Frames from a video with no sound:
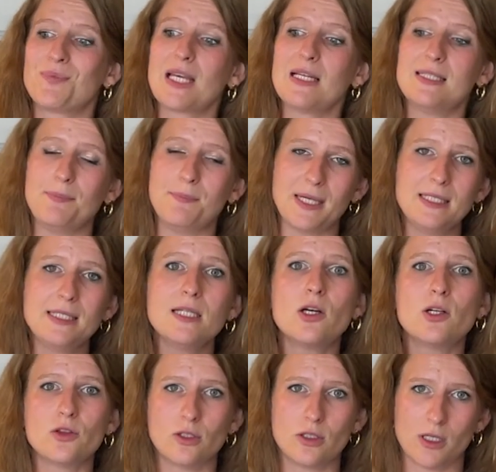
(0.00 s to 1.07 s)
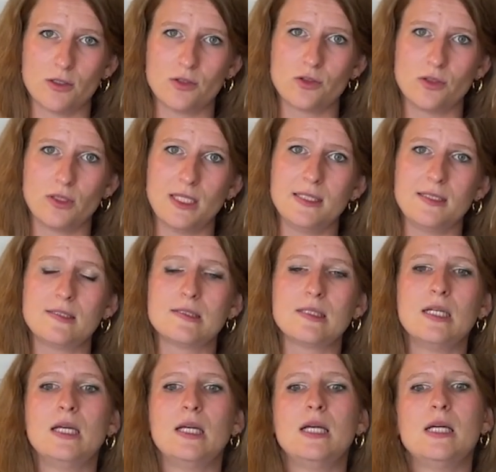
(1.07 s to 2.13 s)
depending on the consulate,
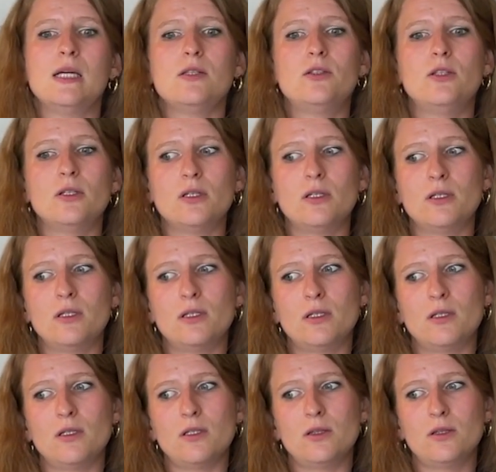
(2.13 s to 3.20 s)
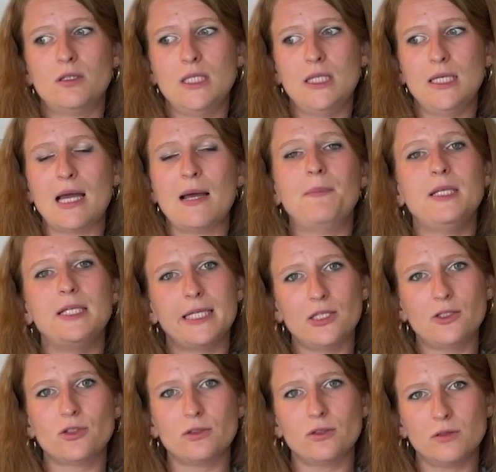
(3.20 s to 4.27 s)
the
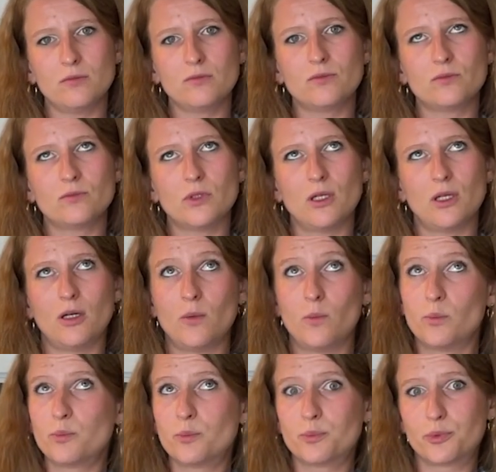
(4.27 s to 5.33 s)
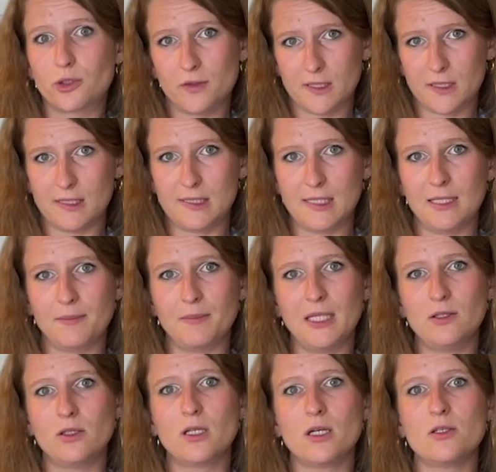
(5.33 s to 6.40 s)
application processing by
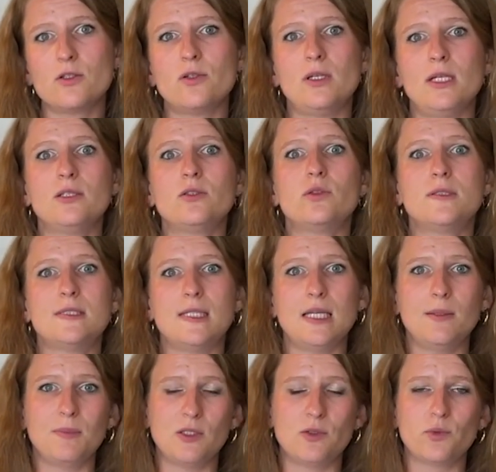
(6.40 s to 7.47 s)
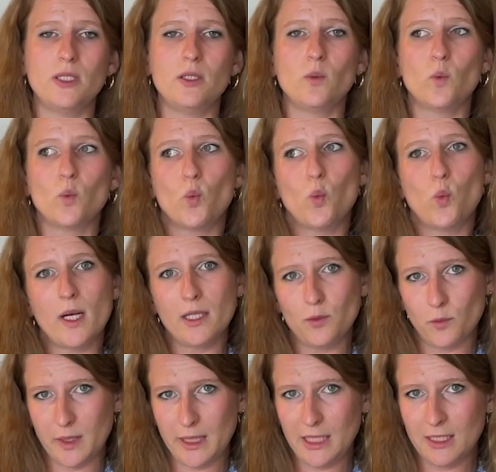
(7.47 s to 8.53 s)
the consulate could take between 1
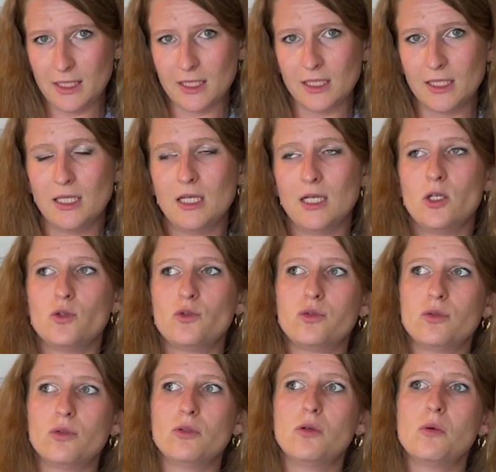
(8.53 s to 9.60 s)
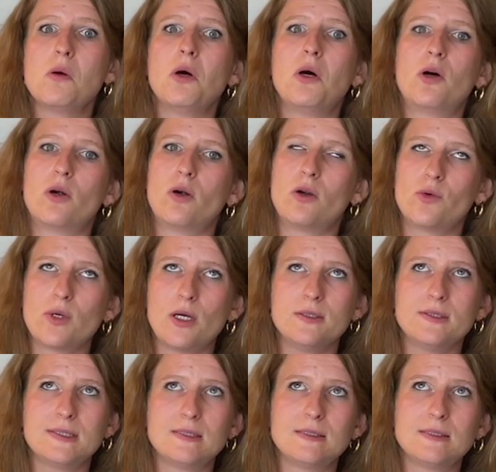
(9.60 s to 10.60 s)
week to around